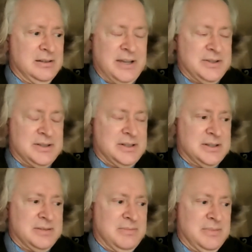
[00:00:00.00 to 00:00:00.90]
it's
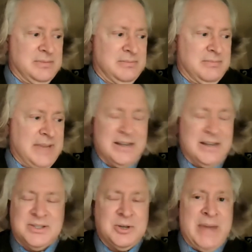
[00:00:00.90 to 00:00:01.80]
just
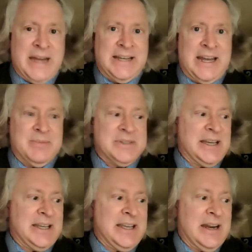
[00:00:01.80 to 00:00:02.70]
so magnanimous.
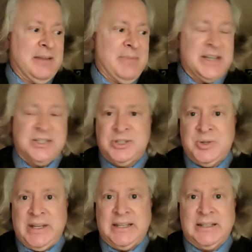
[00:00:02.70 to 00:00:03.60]
I cannot imagine
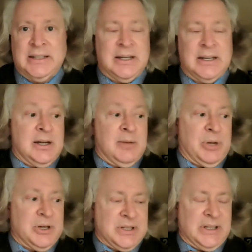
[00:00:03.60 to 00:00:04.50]
doing it
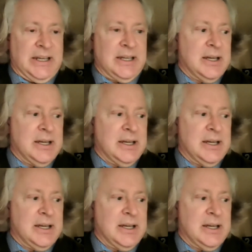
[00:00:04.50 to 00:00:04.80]
personally.